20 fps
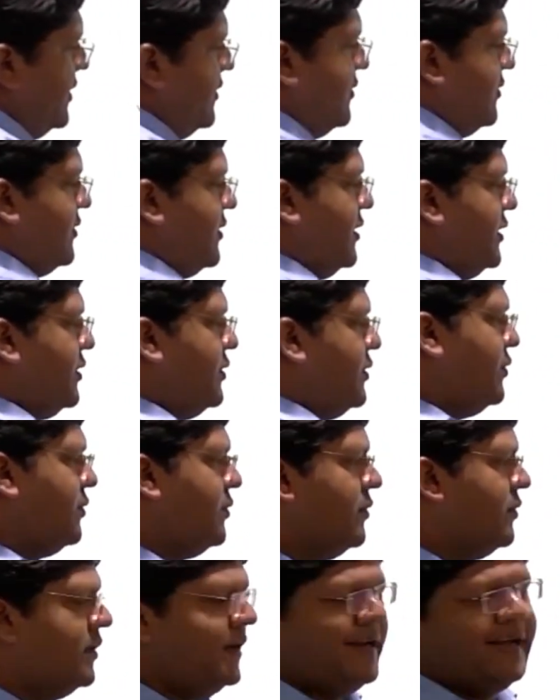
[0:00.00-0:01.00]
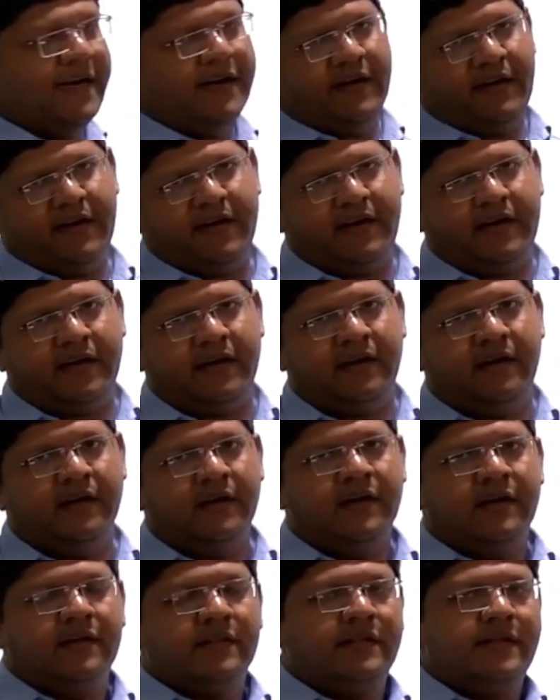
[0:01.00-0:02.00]
is equal to tan theta.
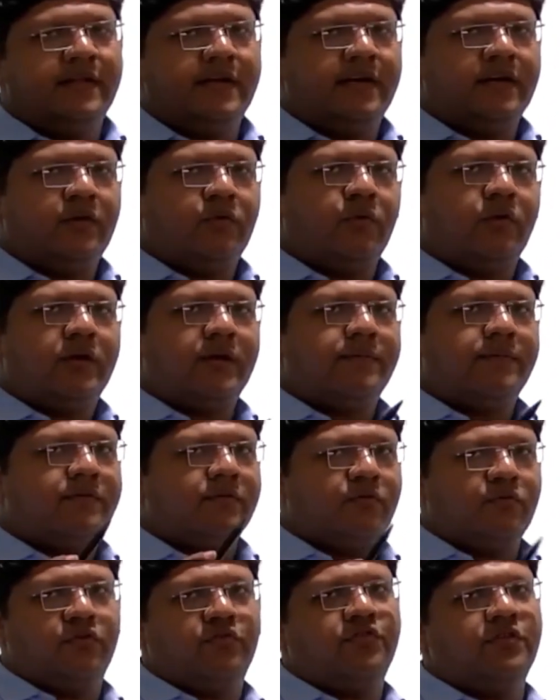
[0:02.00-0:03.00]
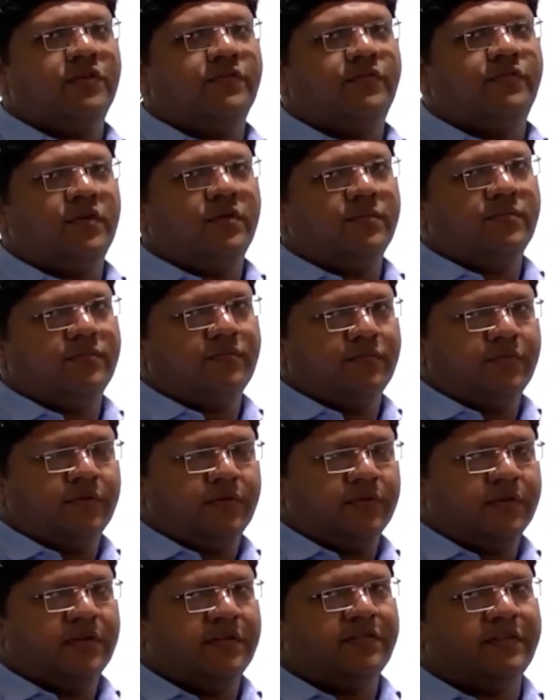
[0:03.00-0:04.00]
There are two types of question
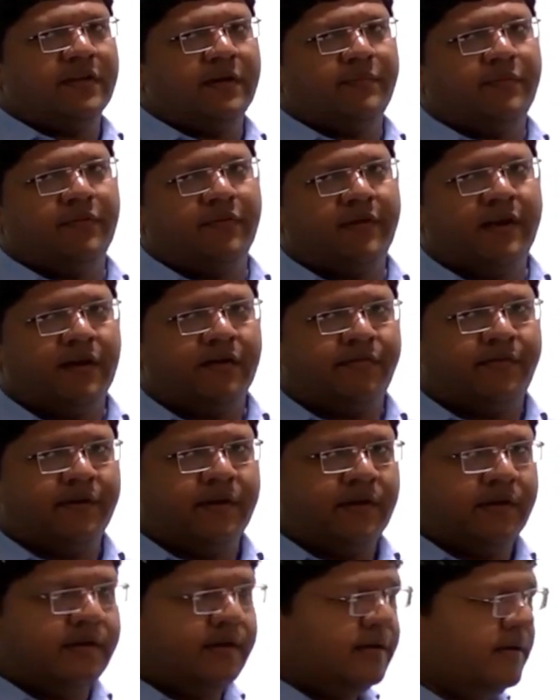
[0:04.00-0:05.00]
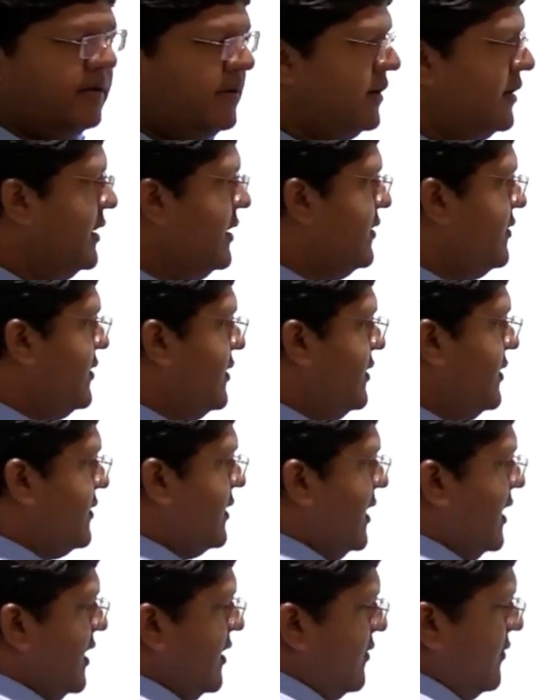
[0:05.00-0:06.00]
from this type of graphical relations.
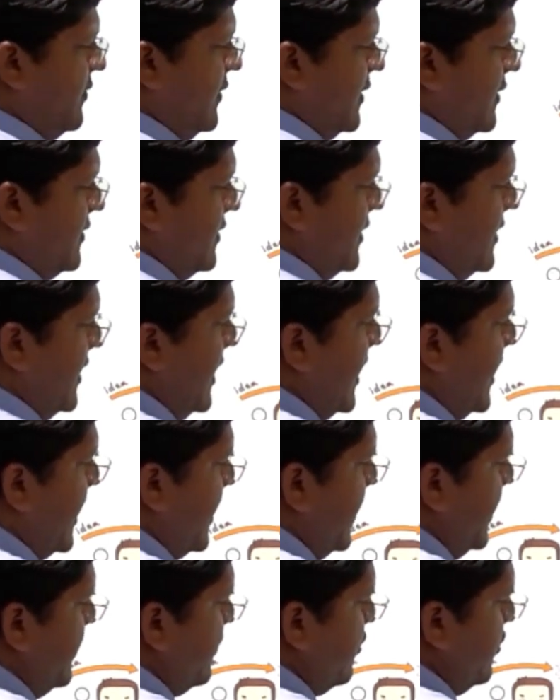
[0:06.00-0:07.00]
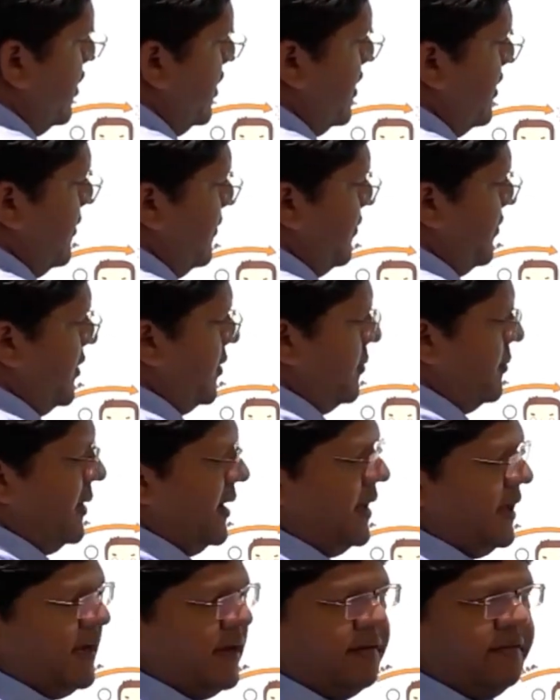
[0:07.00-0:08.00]
First is directly solved
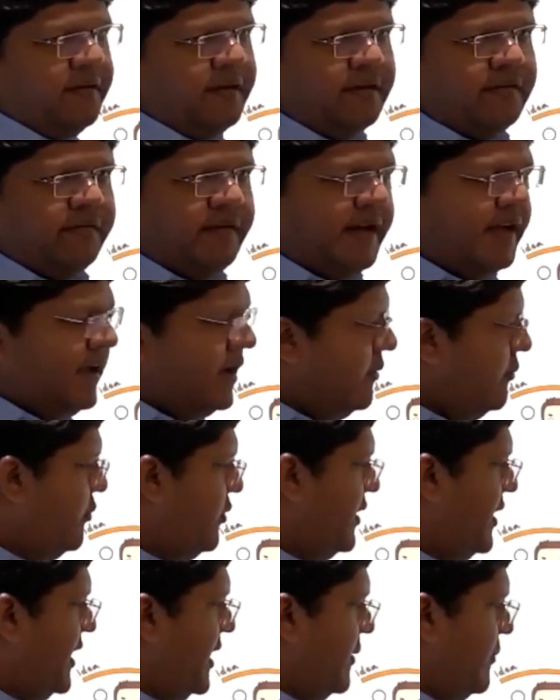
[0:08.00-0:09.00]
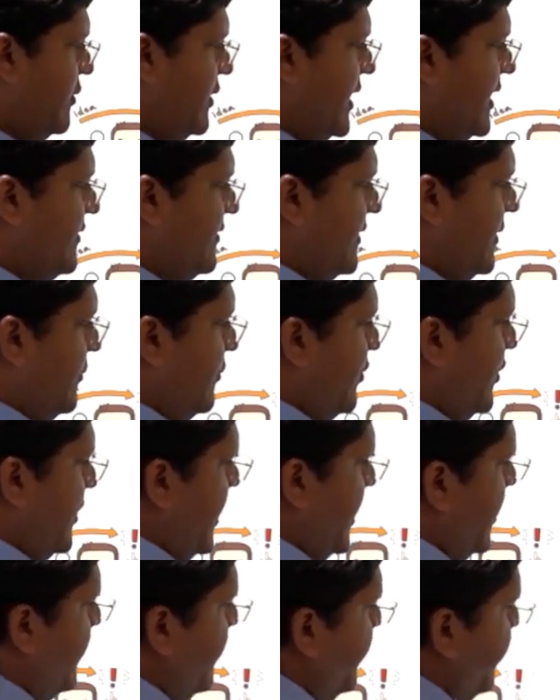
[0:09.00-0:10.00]
by having y component upon x
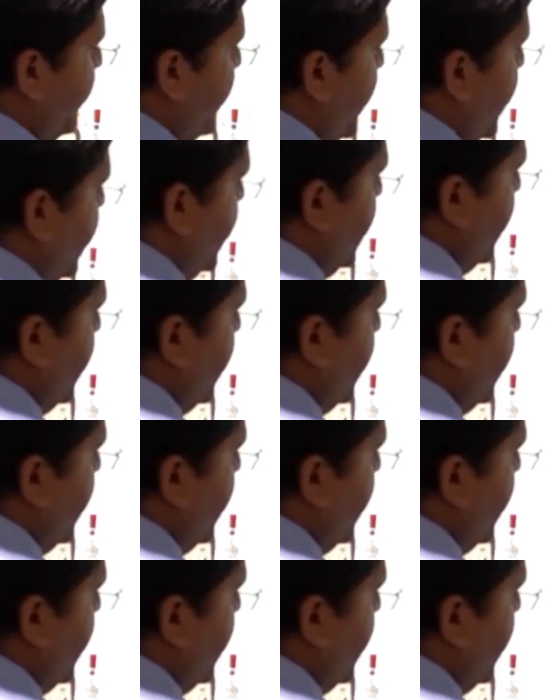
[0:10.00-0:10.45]
component, and